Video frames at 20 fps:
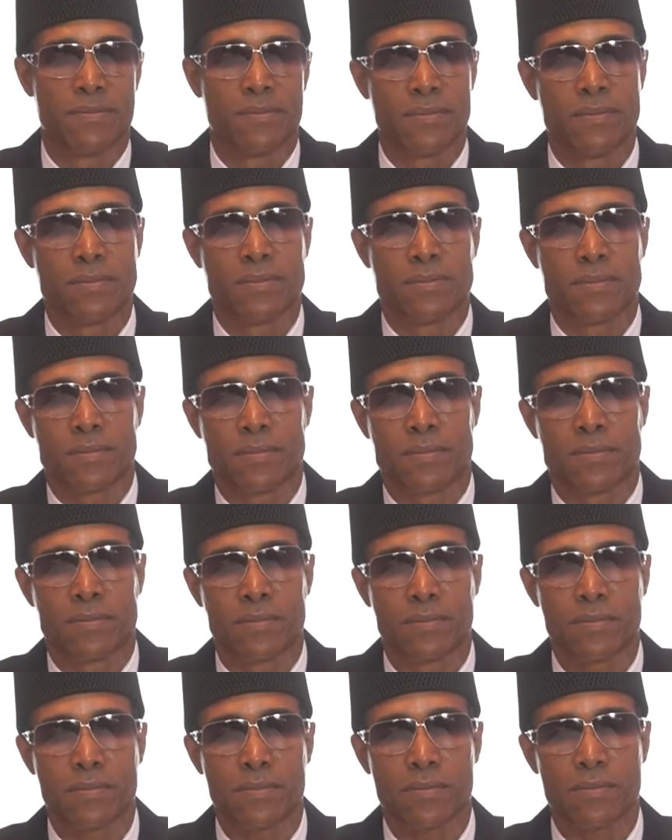
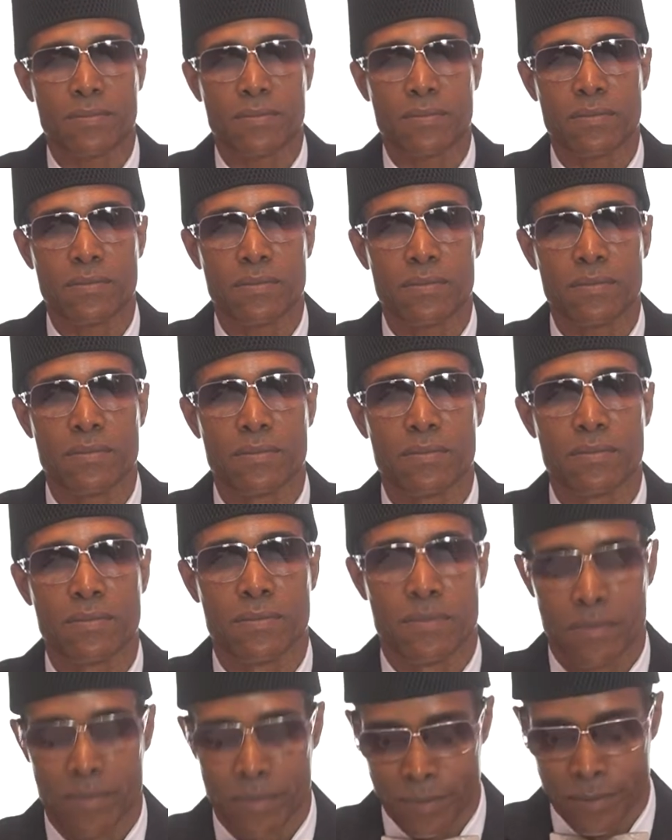
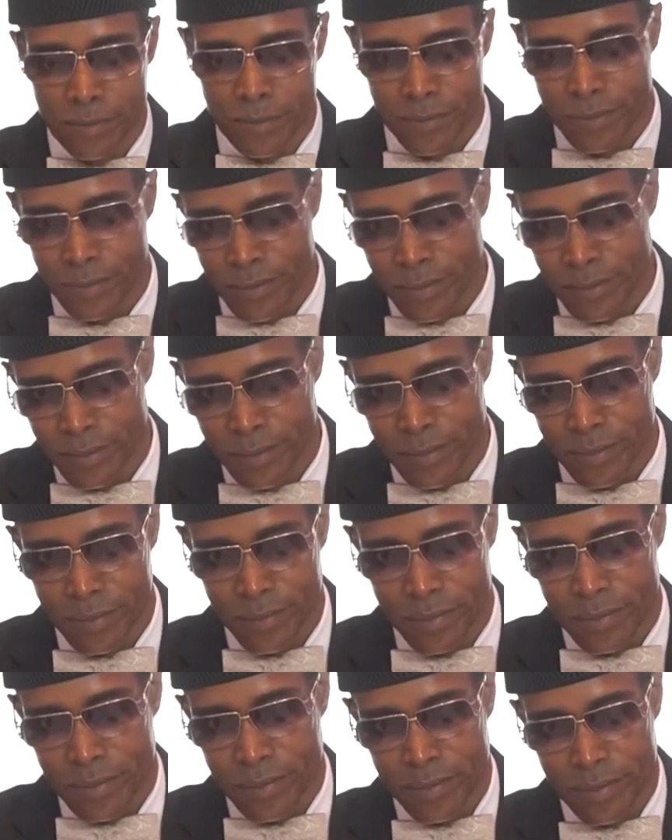
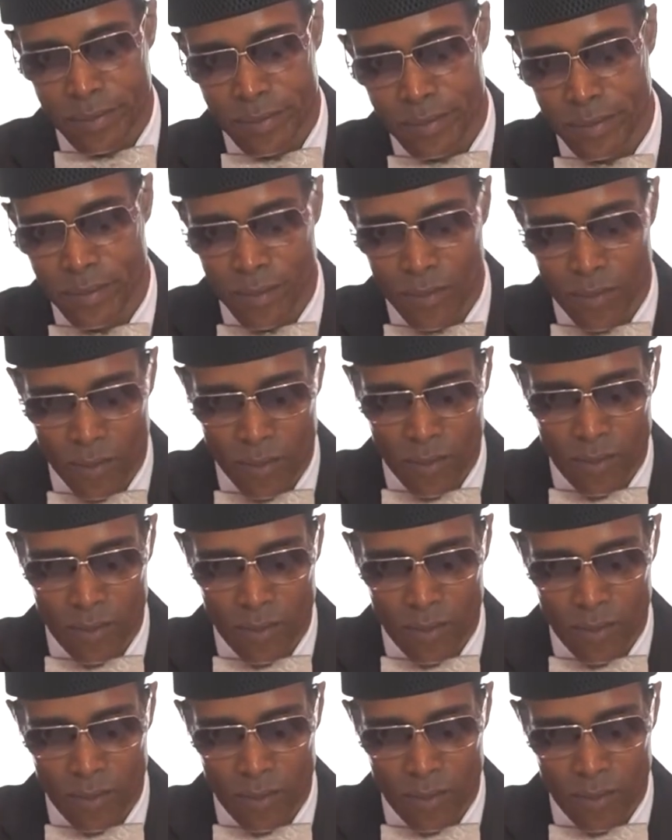Nothing is said.